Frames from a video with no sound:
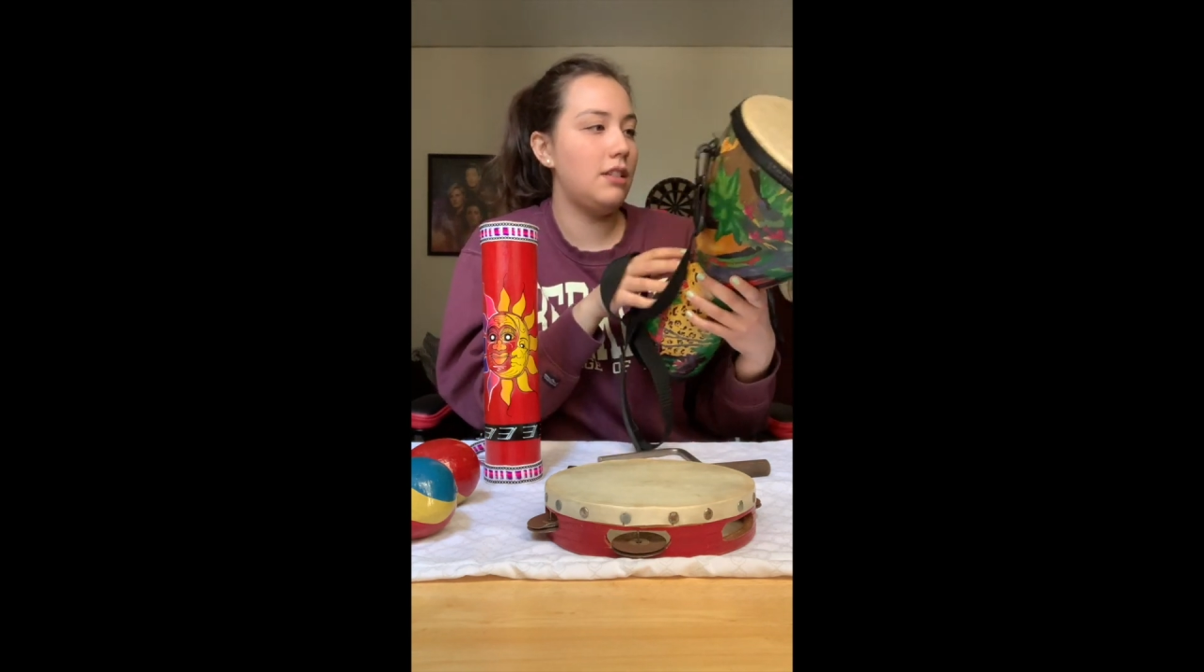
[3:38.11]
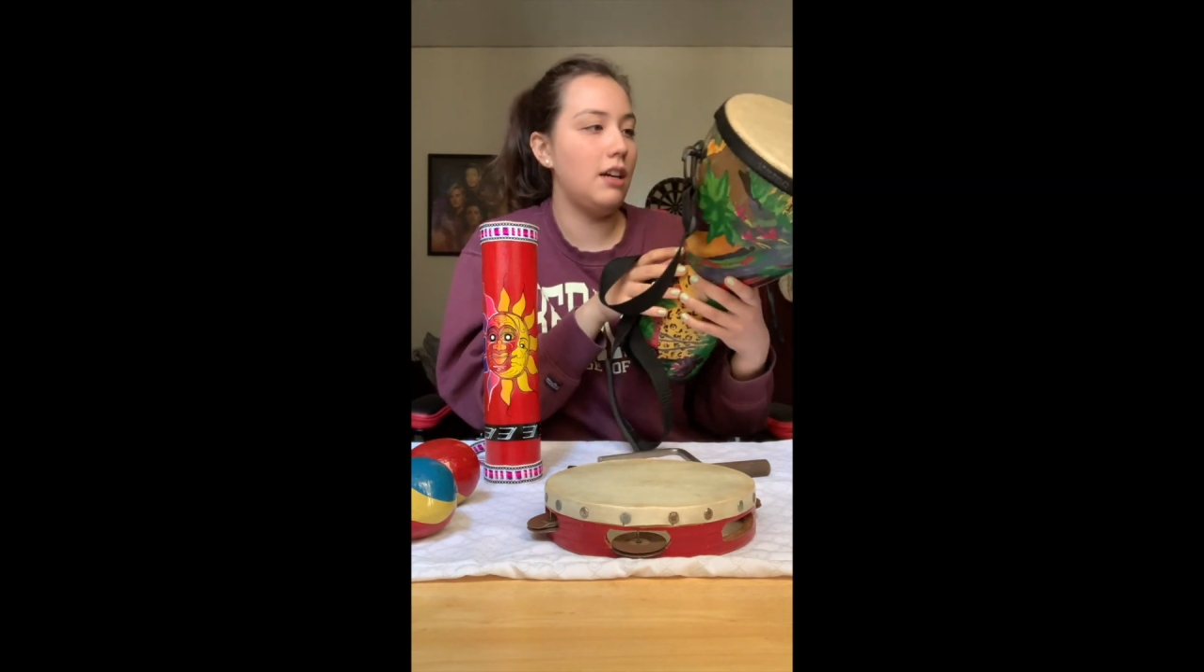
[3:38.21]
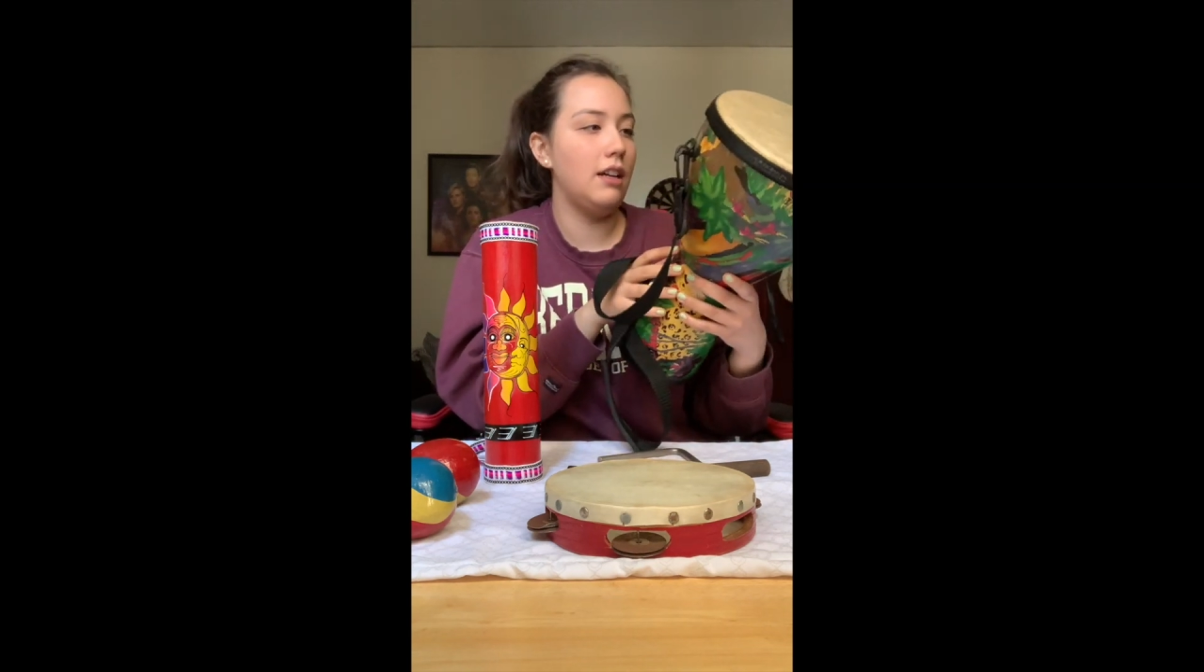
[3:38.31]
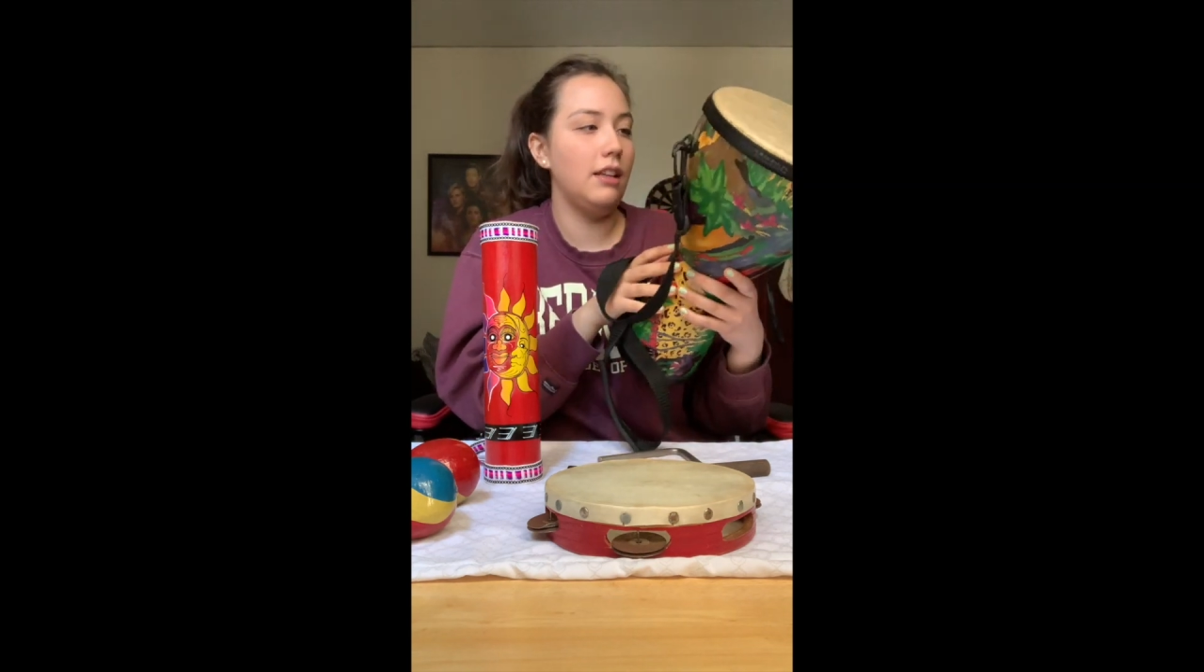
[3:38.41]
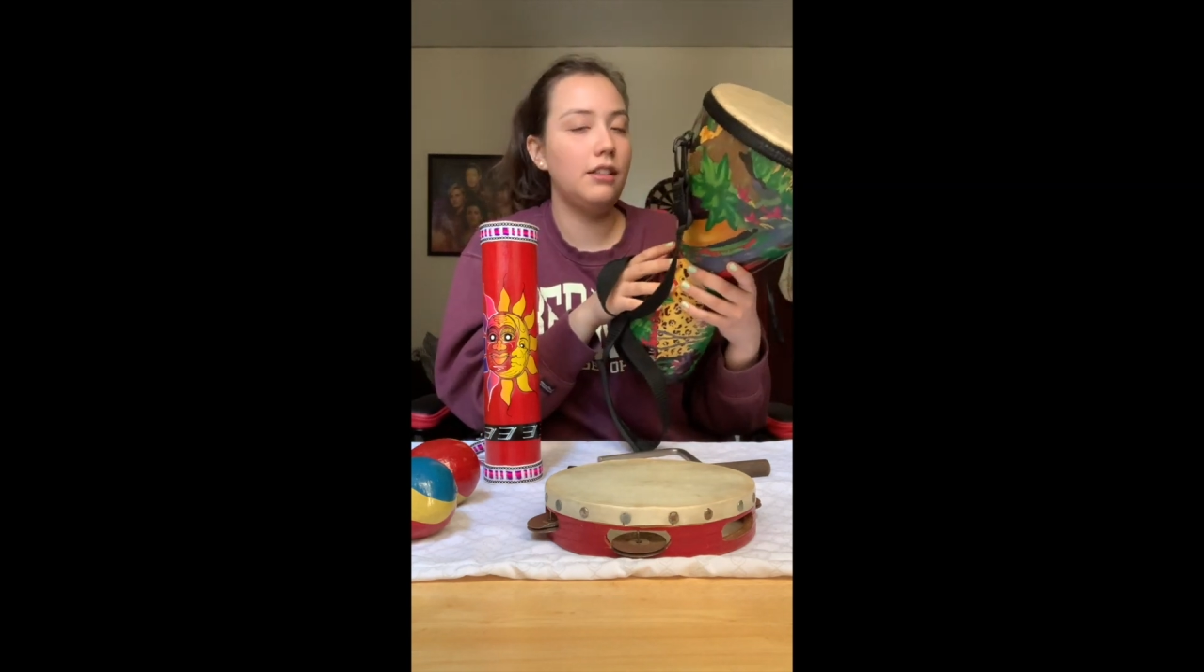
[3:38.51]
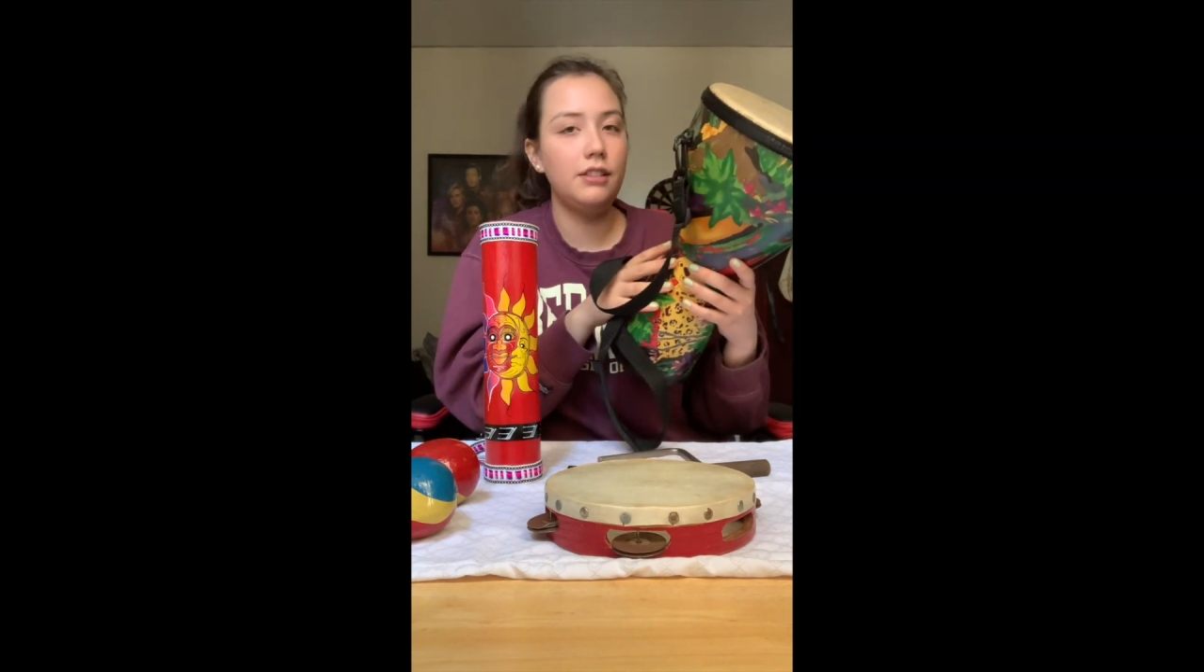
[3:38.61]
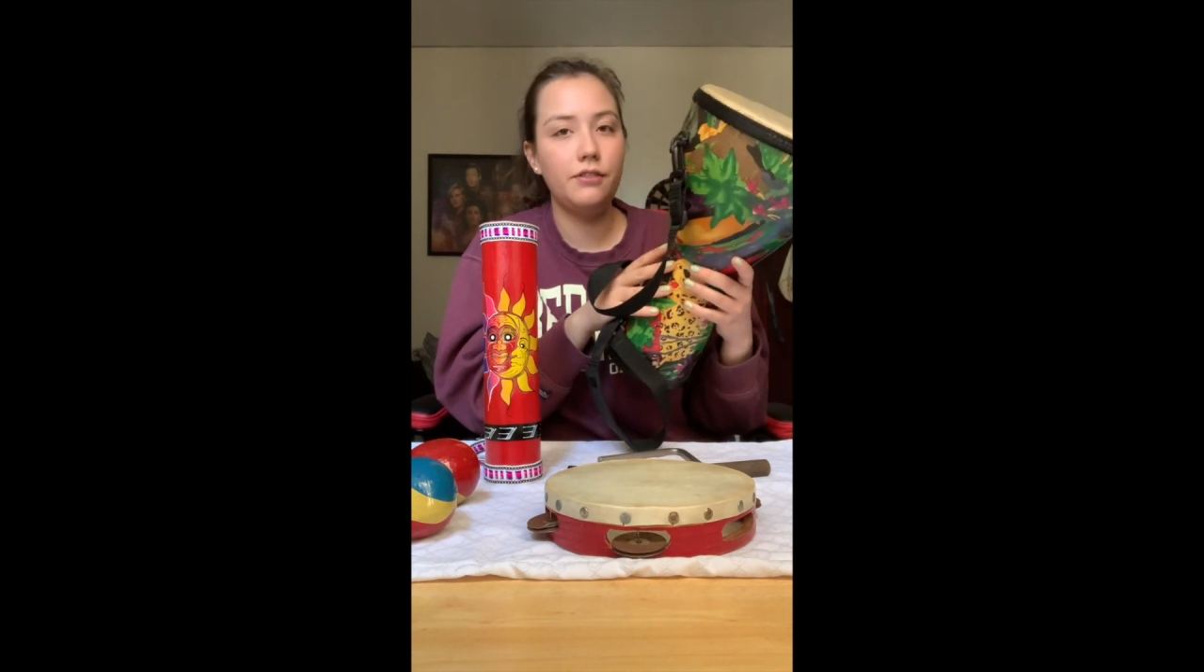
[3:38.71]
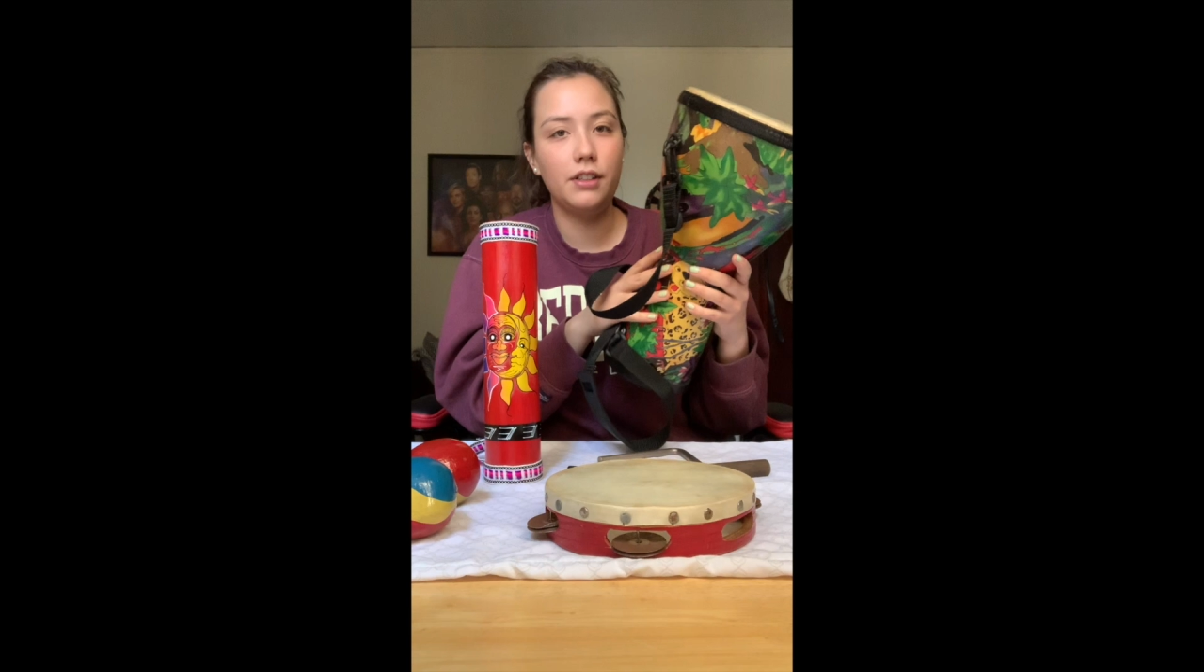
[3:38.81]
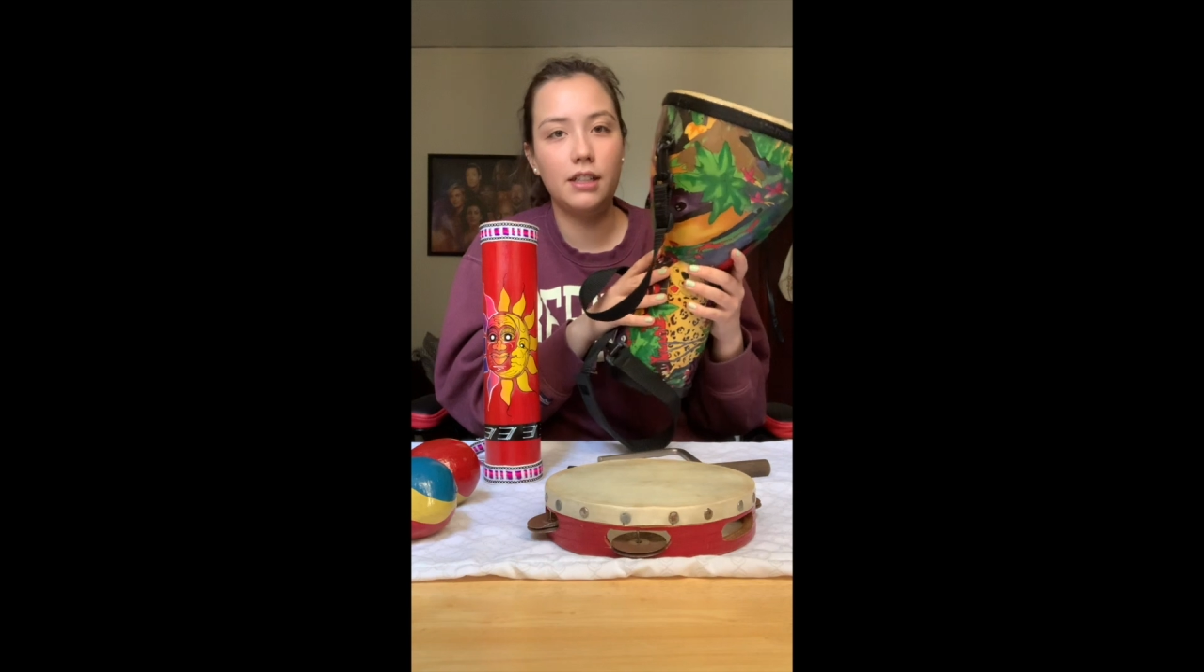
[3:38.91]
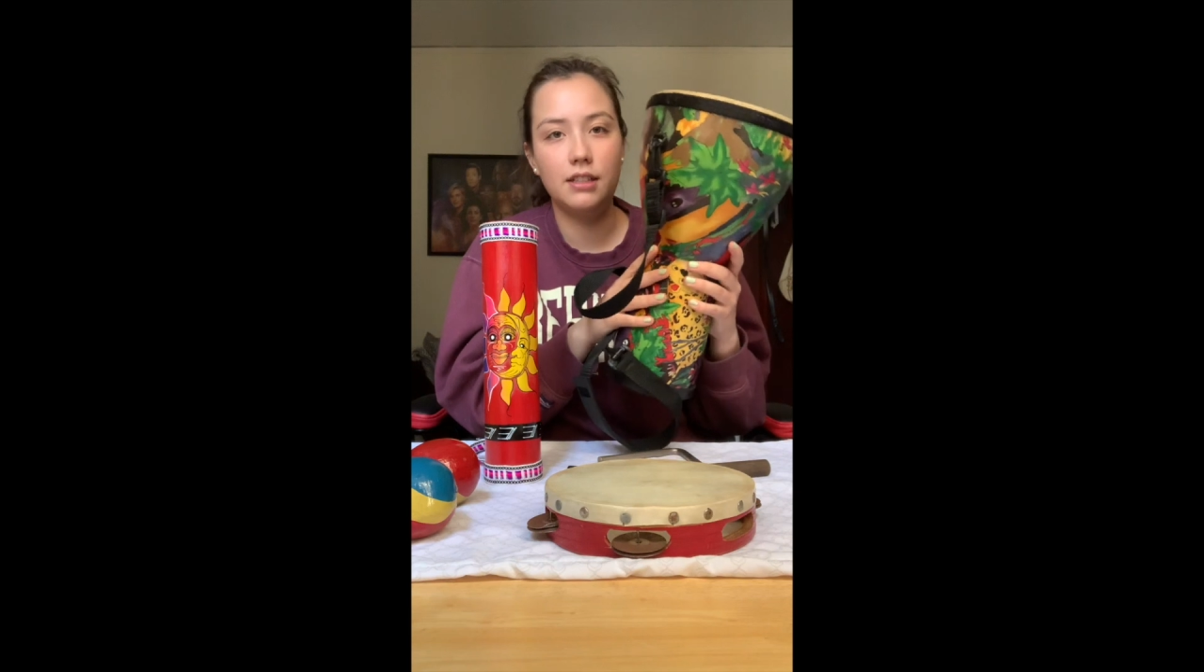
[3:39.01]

a little different because